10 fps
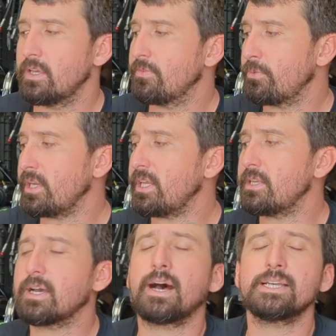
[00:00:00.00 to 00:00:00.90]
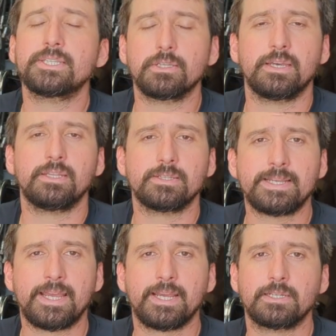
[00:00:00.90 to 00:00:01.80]
If we need to isolate the
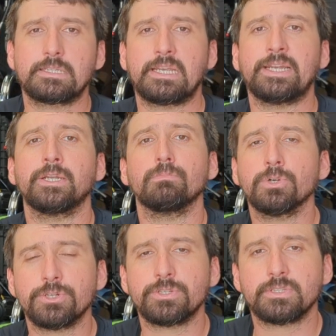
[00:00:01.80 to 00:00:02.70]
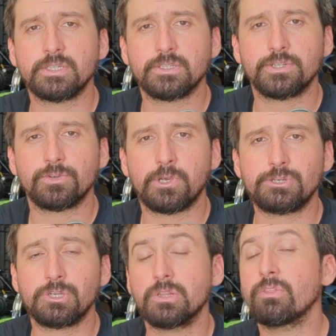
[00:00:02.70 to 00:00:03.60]
tanks in an emergency
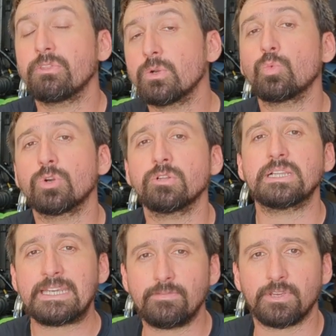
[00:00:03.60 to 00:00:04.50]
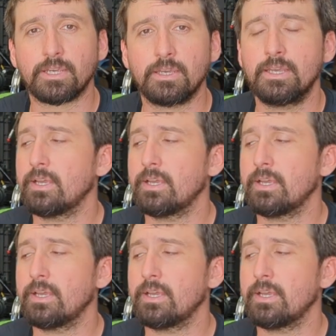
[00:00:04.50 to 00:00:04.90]
situation, then we're leaving.